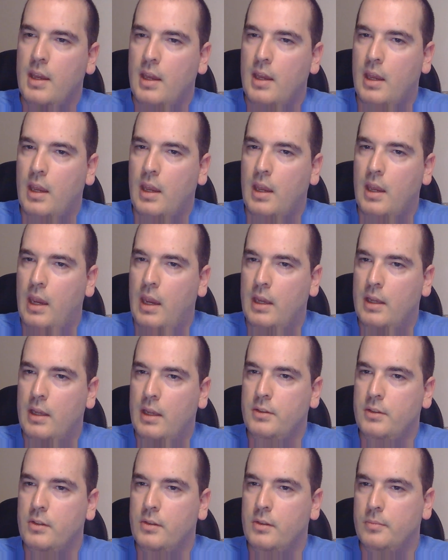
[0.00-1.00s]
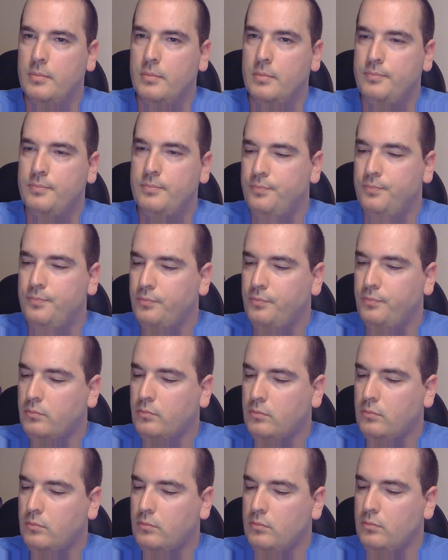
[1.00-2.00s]
And
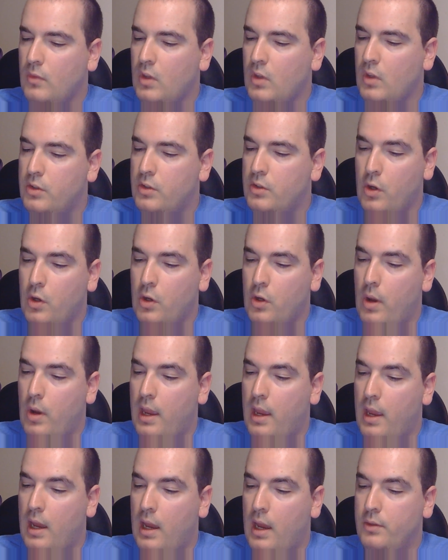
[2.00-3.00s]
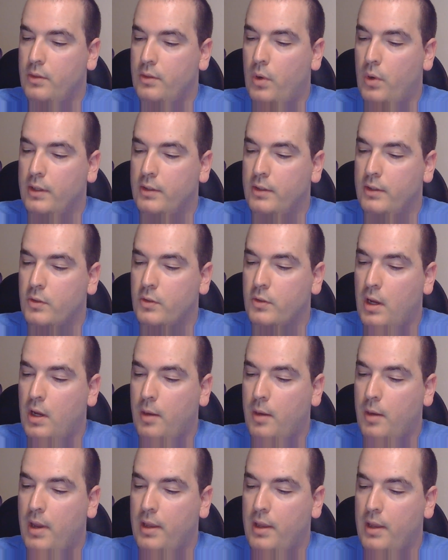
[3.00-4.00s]
so I wanted to talk
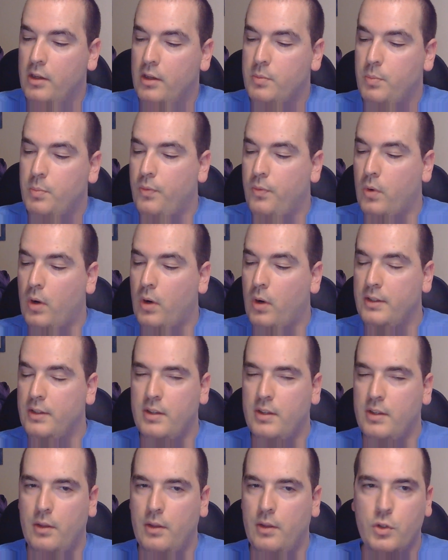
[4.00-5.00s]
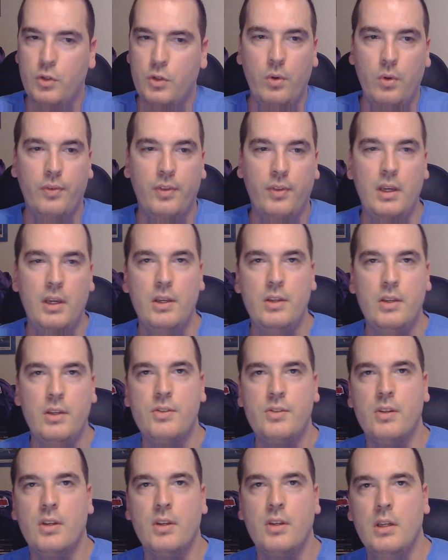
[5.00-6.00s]
about this before I sent two of
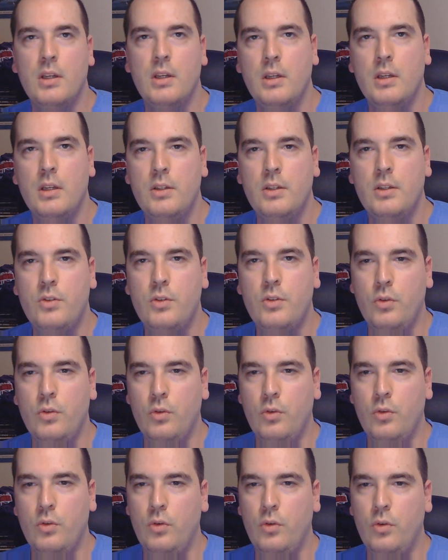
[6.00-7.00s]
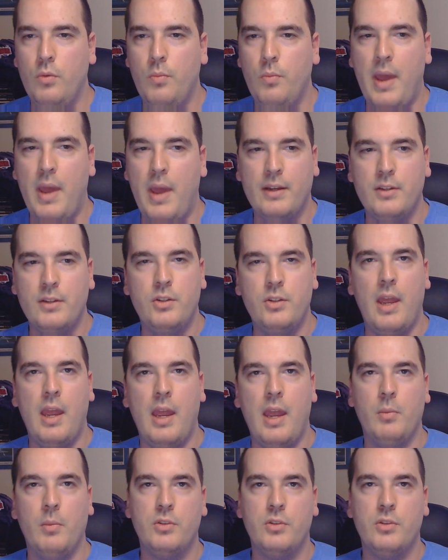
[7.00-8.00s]
these back to
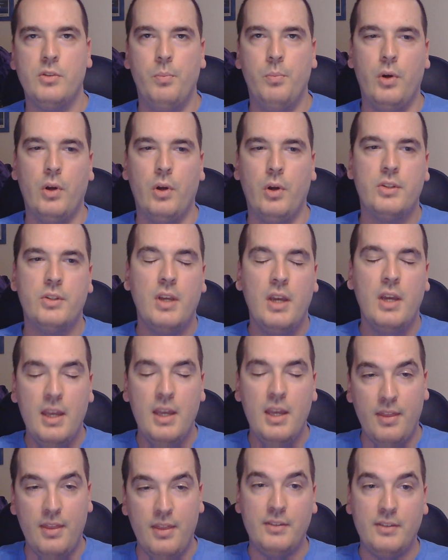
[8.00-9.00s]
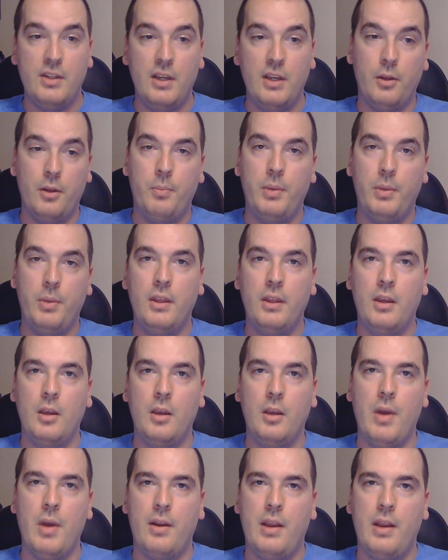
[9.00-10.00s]
Hamilton Books. That's the other big thing
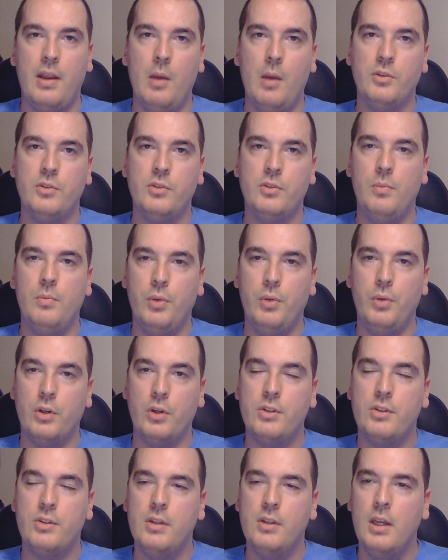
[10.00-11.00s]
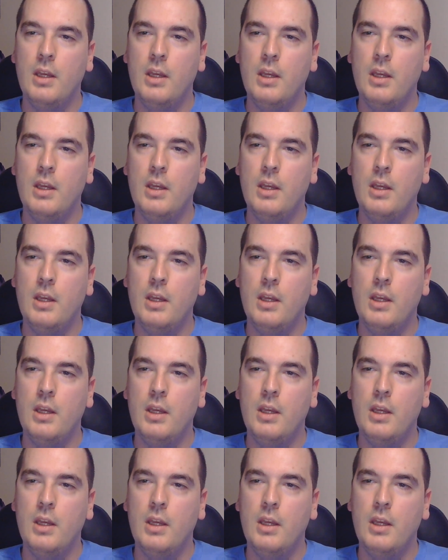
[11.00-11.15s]
about Hamilton Books.